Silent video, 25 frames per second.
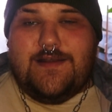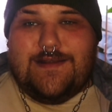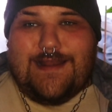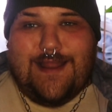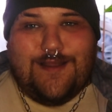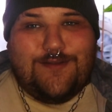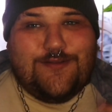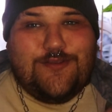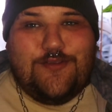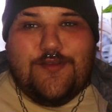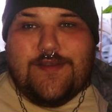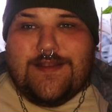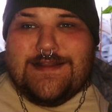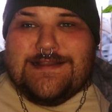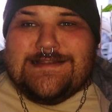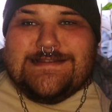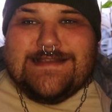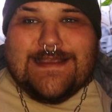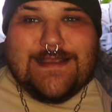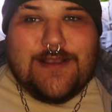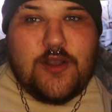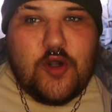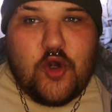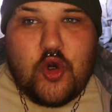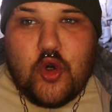now you can
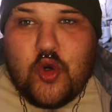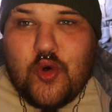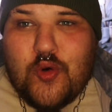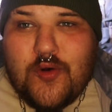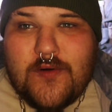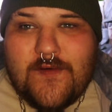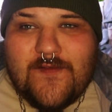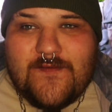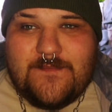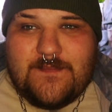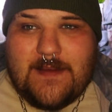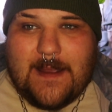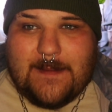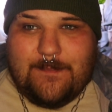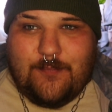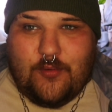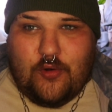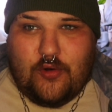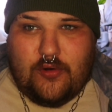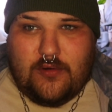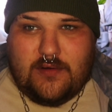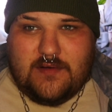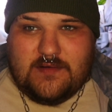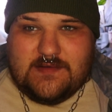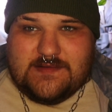see all of my
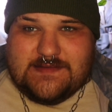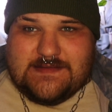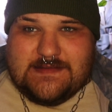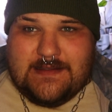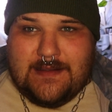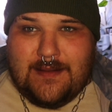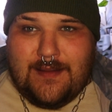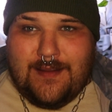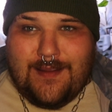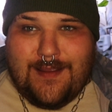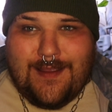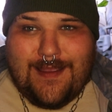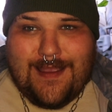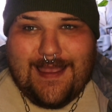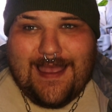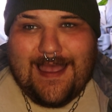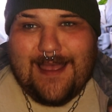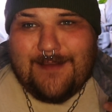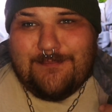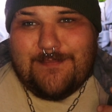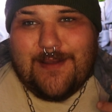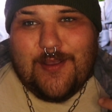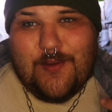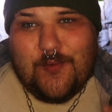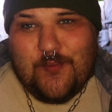pores
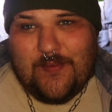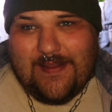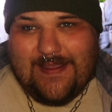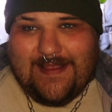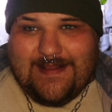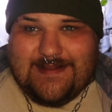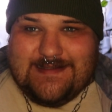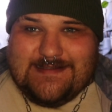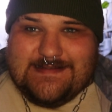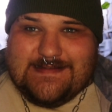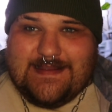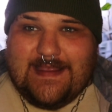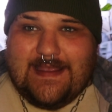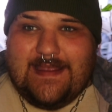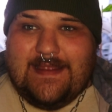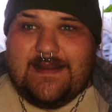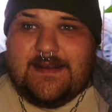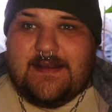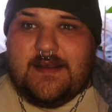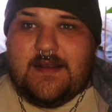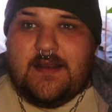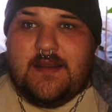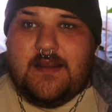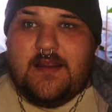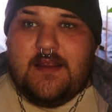and my weird
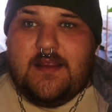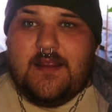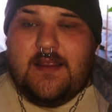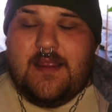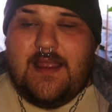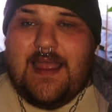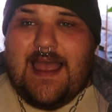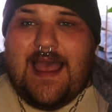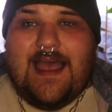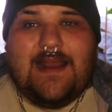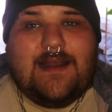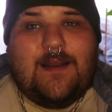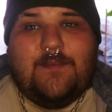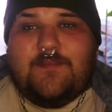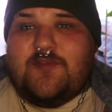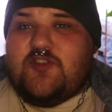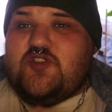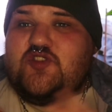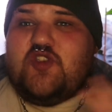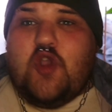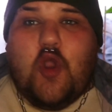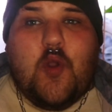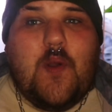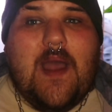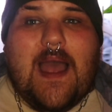skin, and I'm
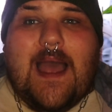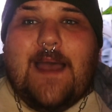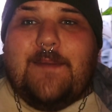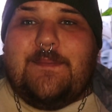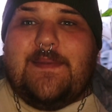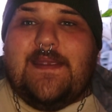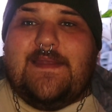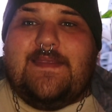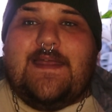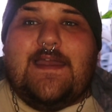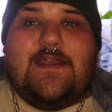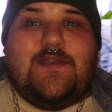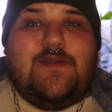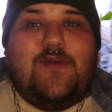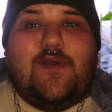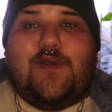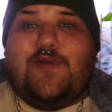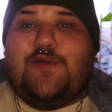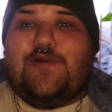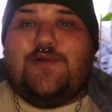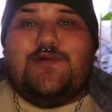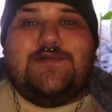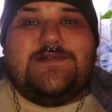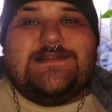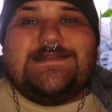so happy that you
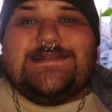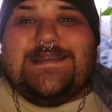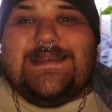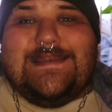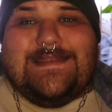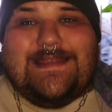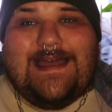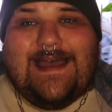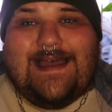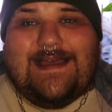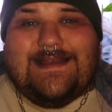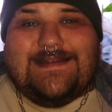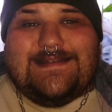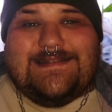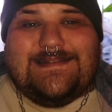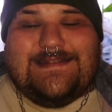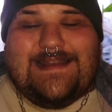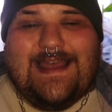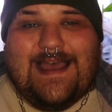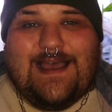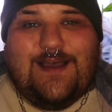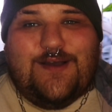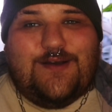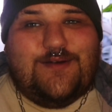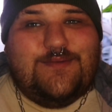can all see that
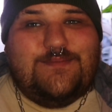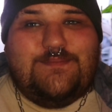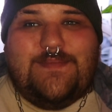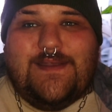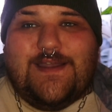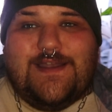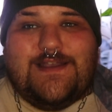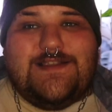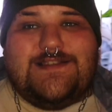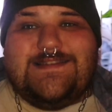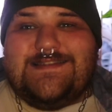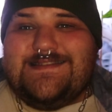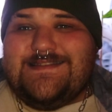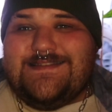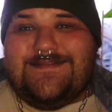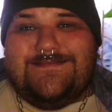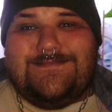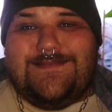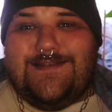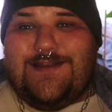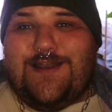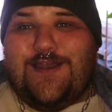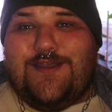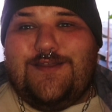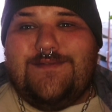now, because,
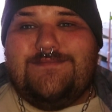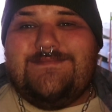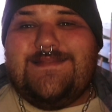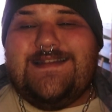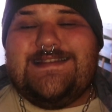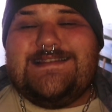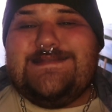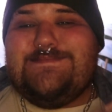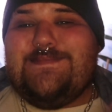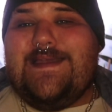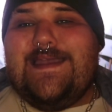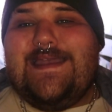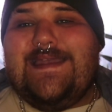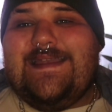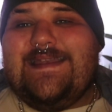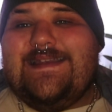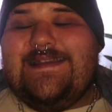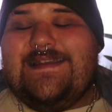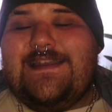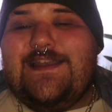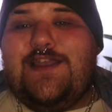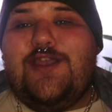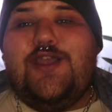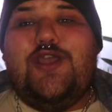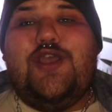it's me.
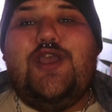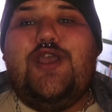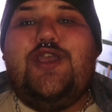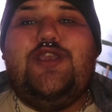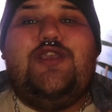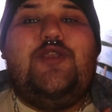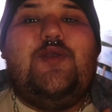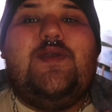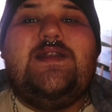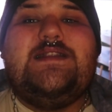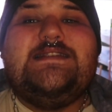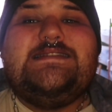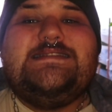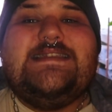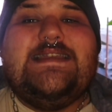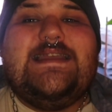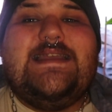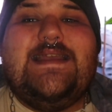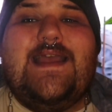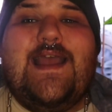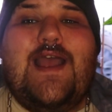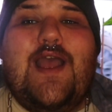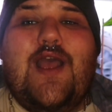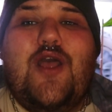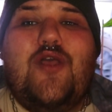You can
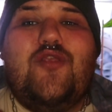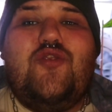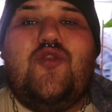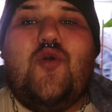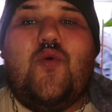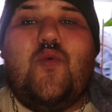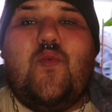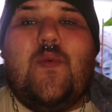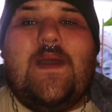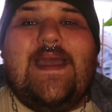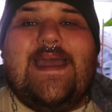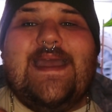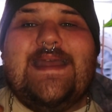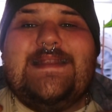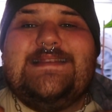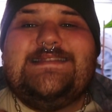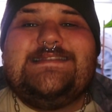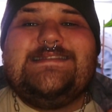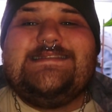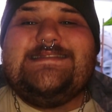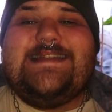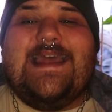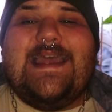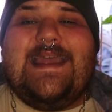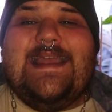see the weird
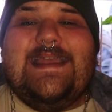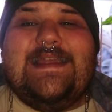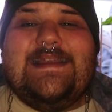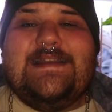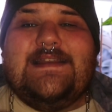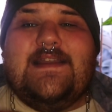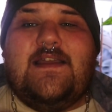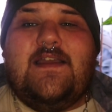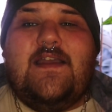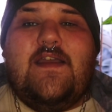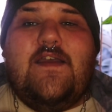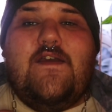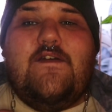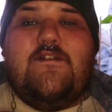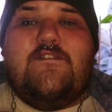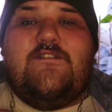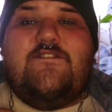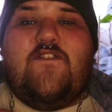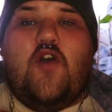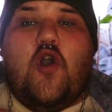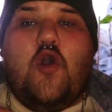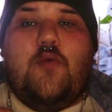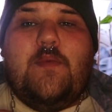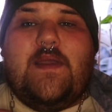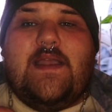stain
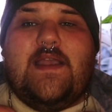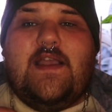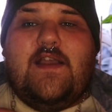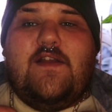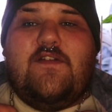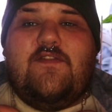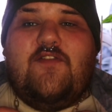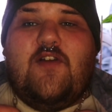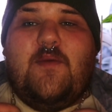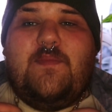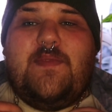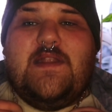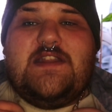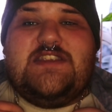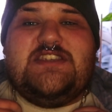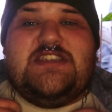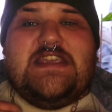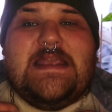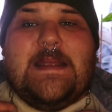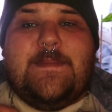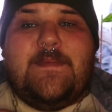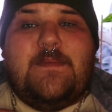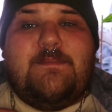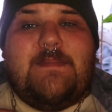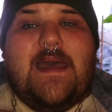forming from the
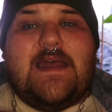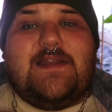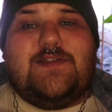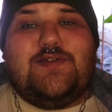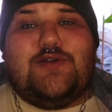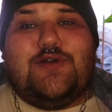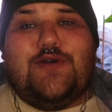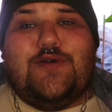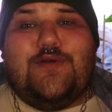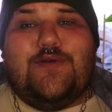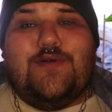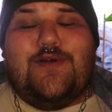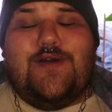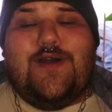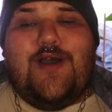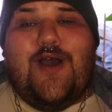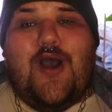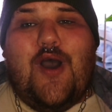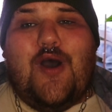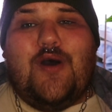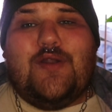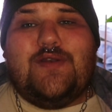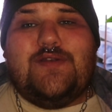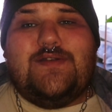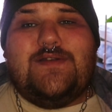cheap metal
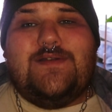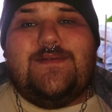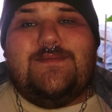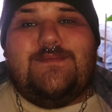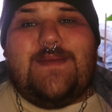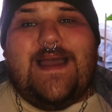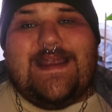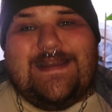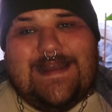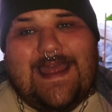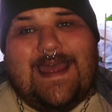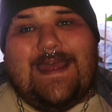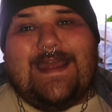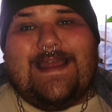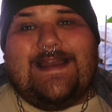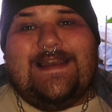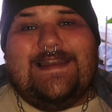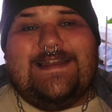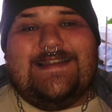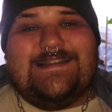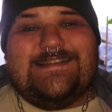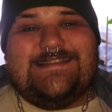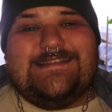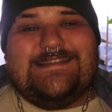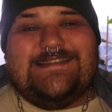on my
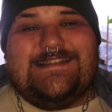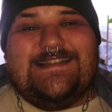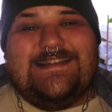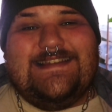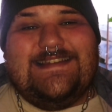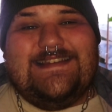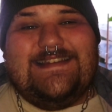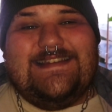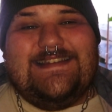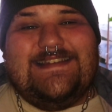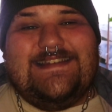necklace.